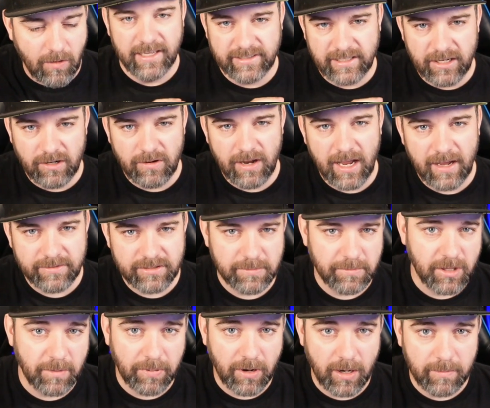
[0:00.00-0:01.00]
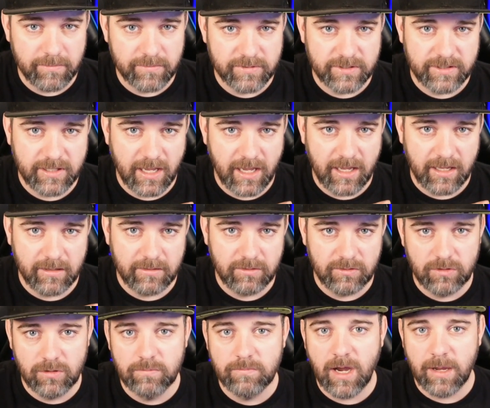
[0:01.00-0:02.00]
As I don't have some of the problems that
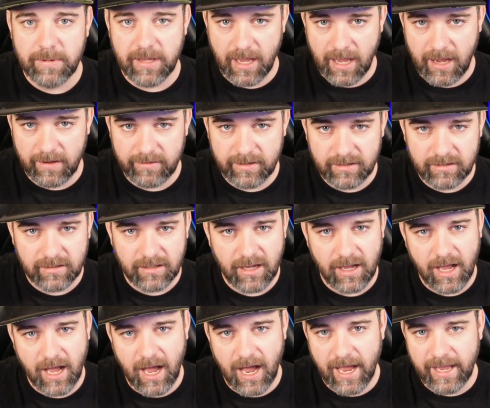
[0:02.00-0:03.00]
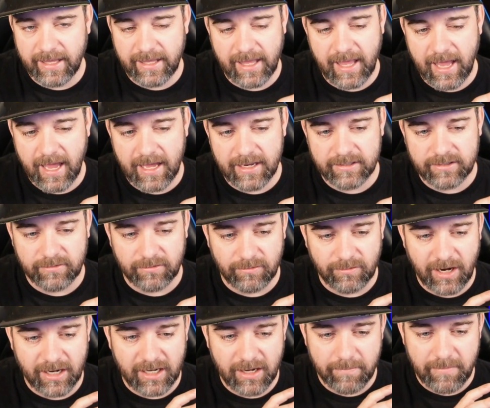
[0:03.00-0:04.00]
you might be having, I can't
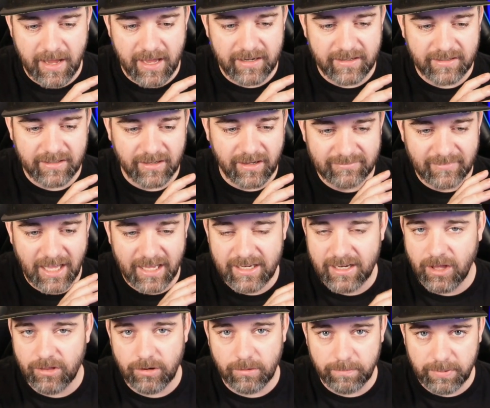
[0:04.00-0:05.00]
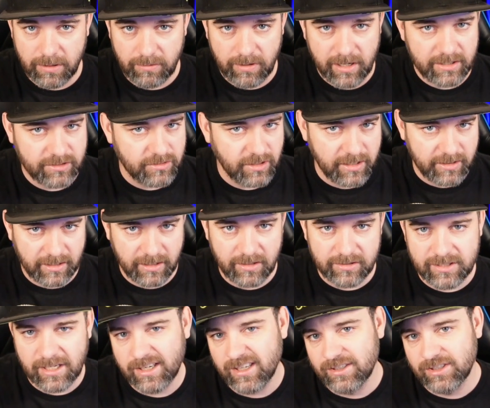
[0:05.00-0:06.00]
recommend any other bit rates or anything
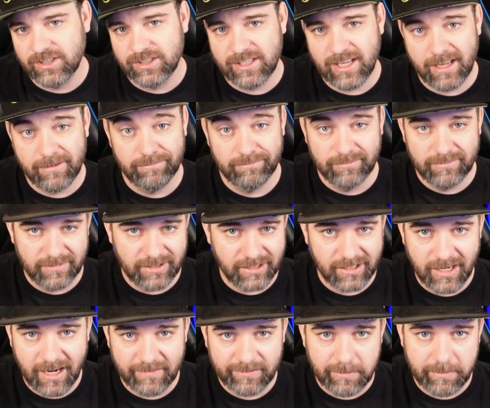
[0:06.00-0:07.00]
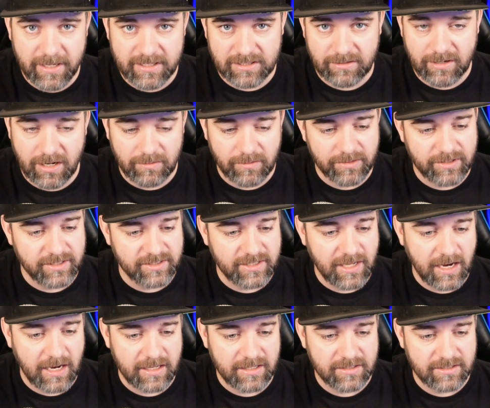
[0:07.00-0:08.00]
else. I can just say you're gonna have to mess around with these
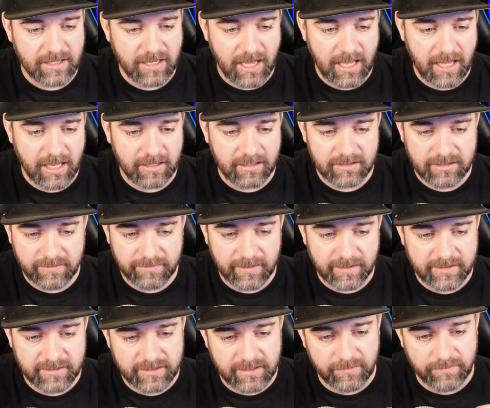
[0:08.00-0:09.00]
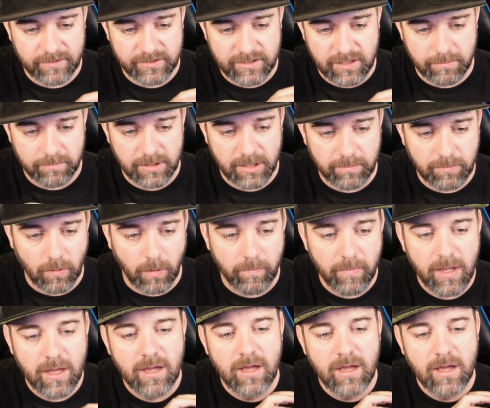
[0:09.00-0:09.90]
settings, and it's fixed it for some people.